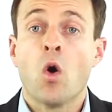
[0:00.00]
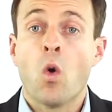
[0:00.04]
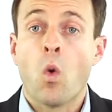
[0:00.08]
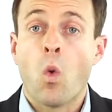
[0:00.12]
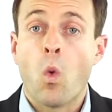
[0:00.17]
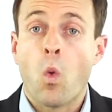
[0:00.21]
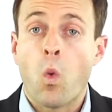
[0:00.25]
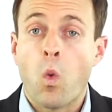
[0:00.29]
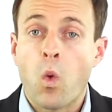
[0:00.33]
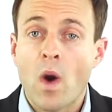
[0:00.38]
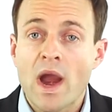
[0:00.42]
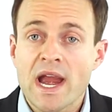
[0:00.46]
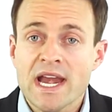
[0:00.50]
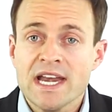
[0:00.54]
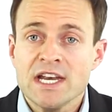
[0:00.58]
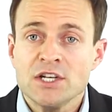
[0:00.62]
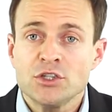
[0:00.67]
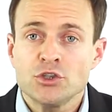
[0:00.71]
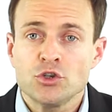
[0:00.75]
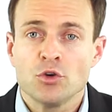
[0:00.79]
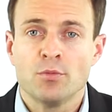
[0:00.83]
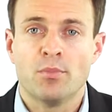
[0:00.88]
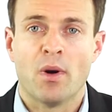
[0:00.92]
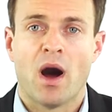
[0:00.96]

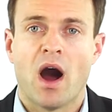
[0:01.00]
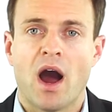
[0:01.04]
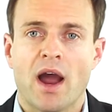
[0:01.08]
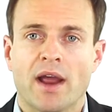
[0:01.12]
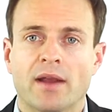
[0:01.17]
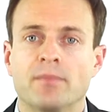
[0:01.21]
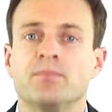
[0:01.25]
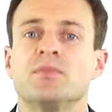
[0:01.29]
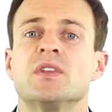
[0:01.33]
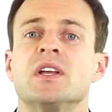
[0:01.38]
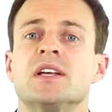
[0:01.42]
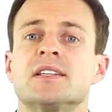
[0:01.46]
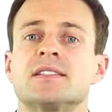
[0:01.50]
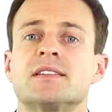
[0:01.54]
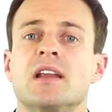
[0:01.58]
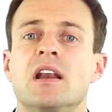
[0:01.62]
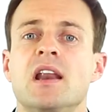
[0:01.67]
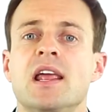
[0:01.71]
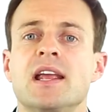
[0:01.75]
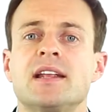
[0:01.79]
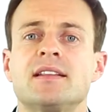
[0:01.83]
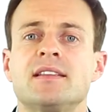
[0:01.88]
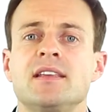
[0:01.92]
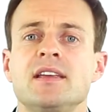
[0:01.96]
when to buy,
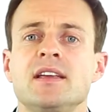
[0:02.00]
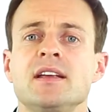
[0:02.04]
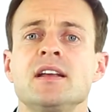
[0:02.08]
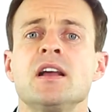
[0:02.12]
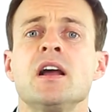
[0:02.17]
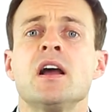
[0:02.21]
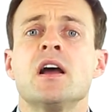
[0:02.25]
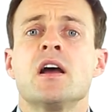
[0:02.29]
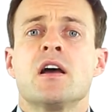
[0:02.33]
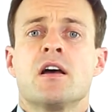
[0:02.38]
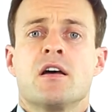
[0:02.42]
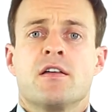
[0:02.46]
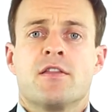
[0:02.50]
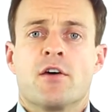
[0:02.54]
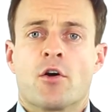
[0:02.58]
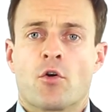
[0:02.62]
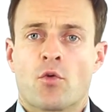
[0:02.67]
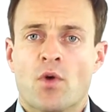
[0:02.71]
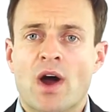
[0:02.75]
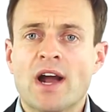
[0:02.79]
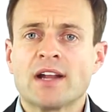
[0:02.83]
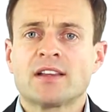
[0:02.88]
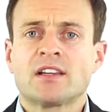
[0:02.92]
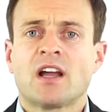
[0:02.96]
selecting the
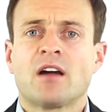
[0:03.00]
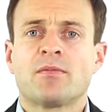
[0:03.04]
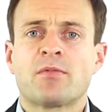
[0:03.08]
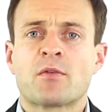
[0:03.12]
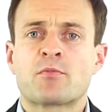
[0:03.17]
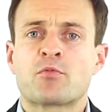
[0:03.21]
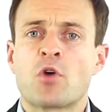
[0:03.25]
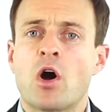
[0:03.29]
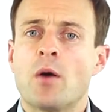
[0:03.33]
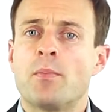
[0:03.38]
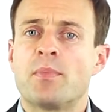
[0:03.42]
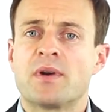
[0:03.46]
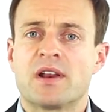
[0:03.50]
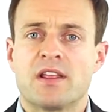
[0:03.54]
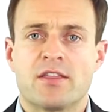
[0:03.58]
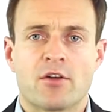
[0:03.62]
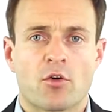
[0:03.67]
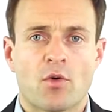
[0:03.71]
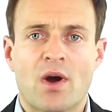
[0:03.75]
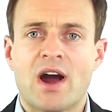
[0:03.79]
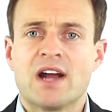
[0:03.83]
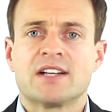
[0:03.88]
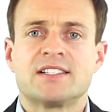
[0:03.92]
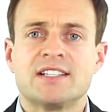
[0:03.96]
right type of property in the
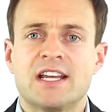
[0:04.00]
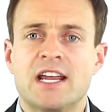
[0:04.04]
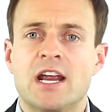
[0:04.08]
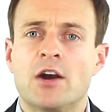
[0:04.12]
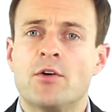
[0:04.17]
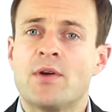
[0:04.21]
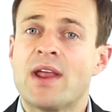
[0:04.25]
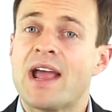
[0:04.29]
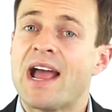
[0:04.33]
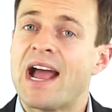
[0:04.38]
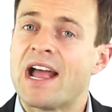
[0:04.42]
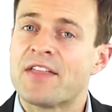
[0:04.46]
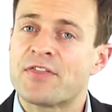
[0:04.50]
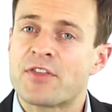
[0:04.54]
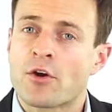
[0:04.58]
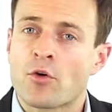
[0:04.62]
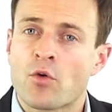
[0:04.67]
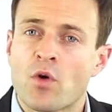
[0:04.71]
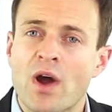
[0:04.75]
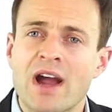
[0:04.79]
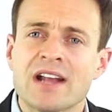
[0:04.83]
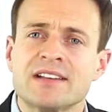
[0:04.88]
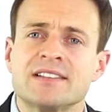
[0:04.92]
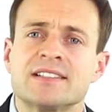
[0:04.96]
right area at the
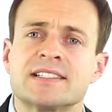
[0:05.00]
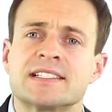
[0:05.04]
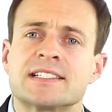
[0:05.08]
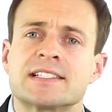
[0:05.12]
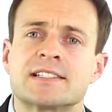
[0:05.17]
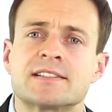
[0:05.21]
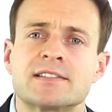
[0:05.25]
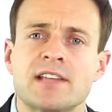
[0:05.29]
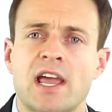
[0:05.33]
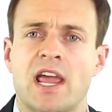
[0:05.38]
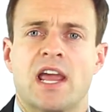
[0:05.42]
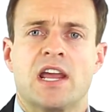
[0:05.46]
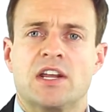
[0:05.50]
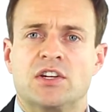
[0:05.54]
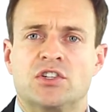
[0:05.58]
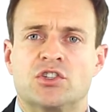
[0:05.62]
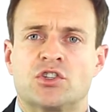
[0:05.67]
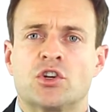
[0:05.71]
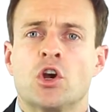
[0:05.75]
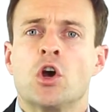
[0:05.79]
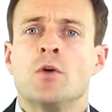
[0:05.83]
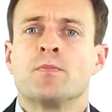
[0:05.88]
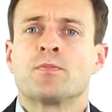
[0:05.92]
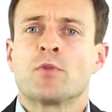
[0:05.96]
right
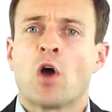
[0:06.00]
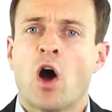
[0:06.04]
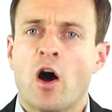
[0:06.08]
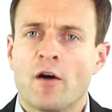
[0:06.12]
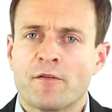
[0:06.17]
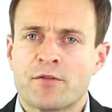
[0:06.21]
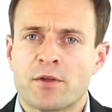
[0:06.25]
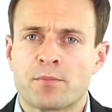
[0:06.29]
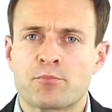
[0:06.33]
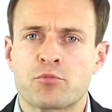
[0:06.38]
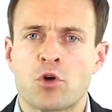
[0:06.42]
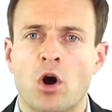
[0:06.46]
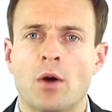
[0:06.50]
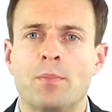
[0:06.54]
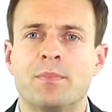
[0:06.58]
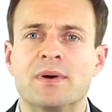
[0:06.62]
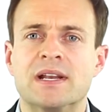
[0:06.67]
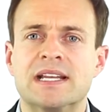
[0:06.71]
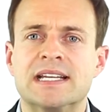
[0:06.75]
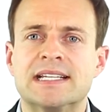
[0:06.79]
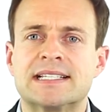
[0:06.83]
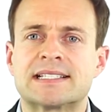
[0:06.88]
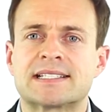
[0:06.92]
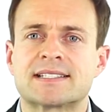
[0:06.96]
stage of the
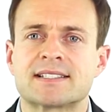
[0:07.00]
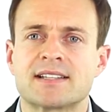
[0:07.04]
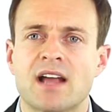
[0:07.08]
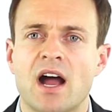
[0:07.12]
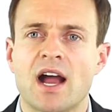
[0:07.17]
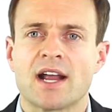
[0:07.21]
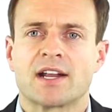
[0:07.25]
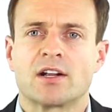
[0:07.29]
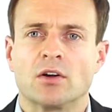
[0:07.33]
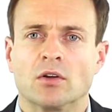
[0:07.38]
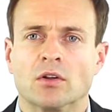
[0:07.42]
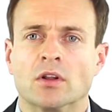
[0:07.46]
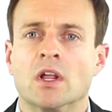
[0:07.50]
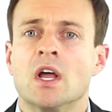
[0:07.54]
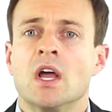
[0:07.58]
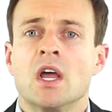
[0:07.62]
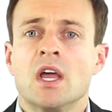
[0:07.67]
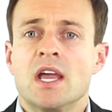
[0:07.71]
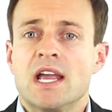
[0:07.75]
property cycle.